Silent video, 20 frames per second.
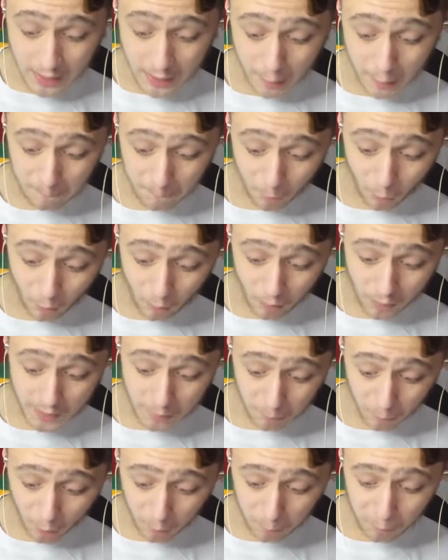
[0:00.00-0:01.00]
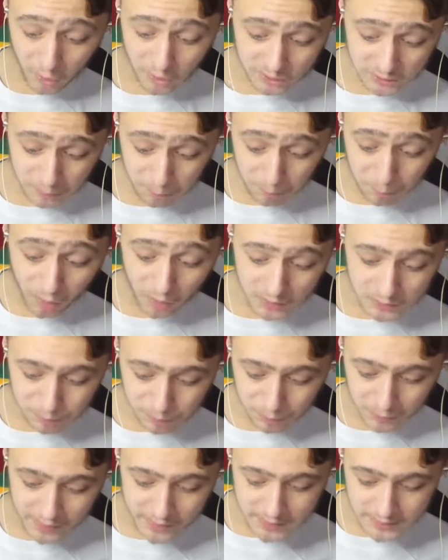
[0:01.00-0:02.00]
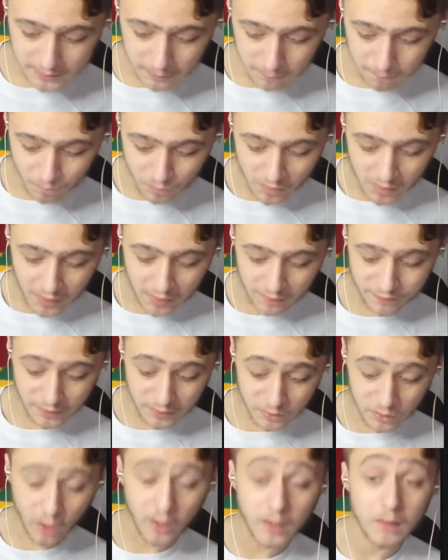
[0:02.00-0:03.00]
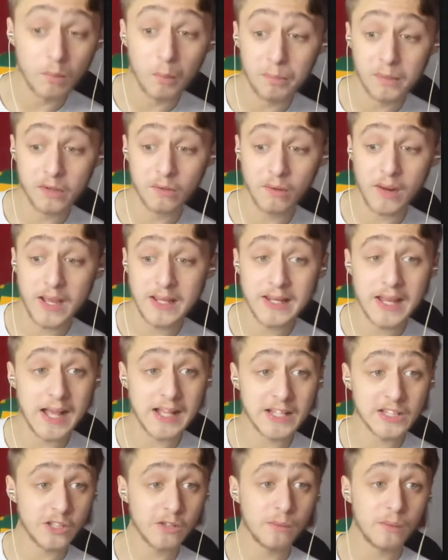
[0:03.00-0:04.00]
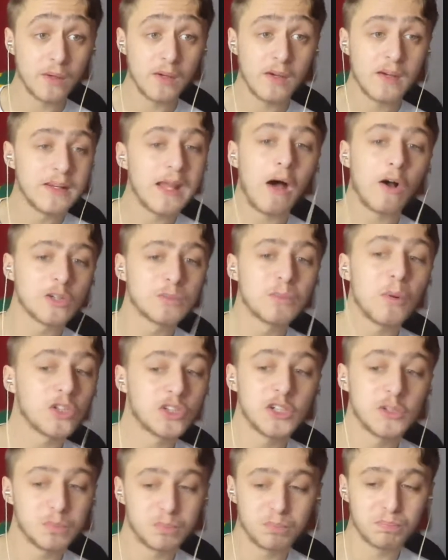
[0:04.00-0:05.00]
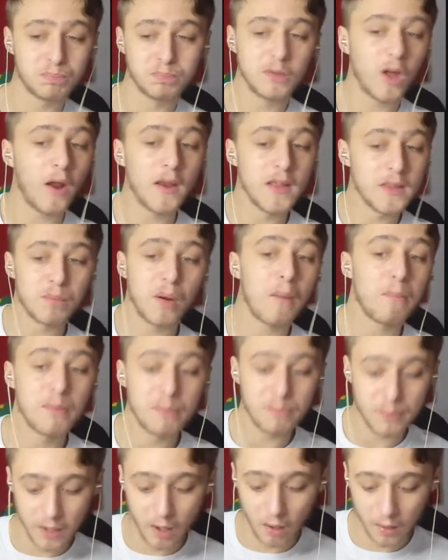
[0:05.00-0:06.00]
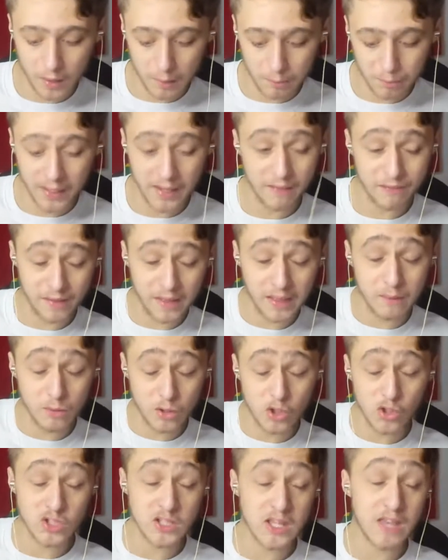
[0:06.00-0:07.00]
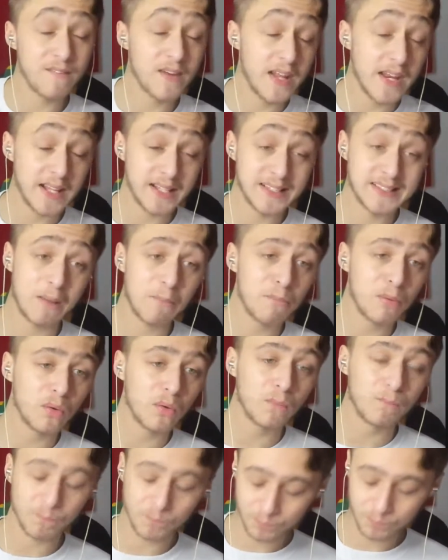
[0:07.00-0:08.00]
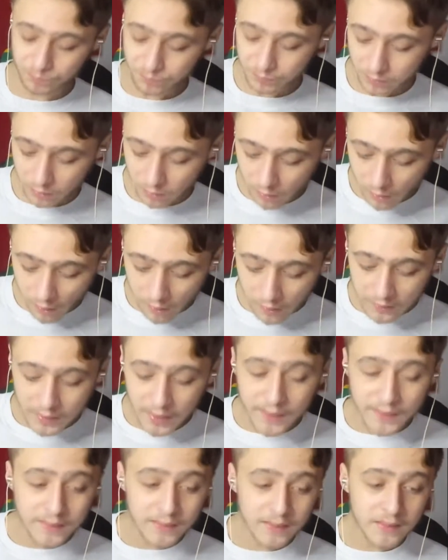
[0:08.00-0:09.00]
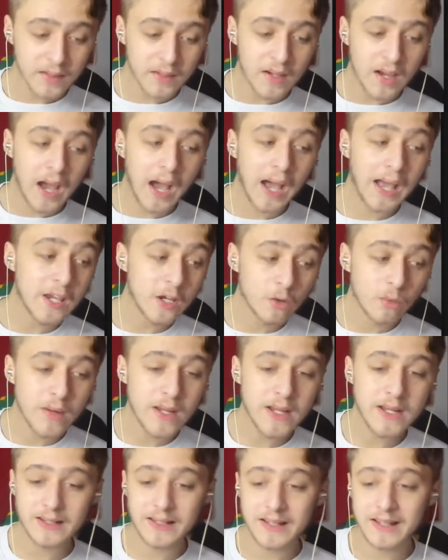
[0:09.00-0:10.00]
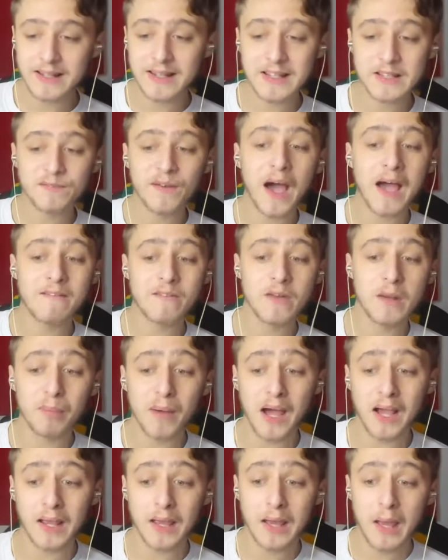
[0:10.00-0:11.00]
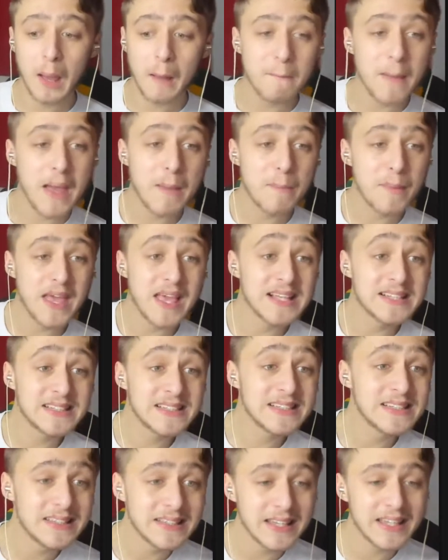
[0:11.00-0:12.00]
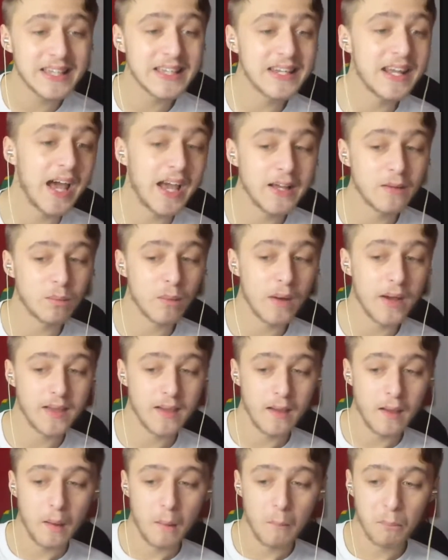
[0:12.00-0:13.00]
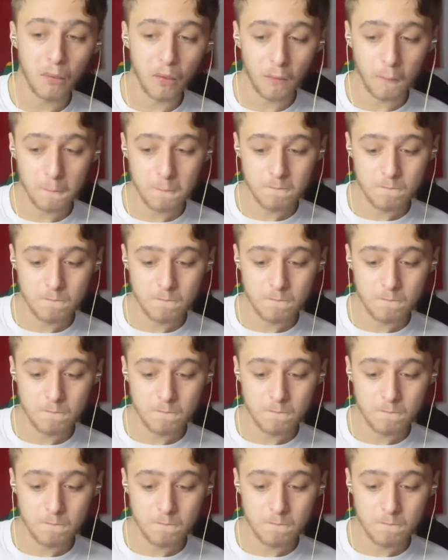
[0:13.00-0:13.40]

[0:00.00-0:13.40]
and are more box-to-box players. I think Donny would be great in there too. Now, as much as Donny's probably not going to play, I think he was just giving an example. And I agree, this 5 at the back maybe isn't the United way, but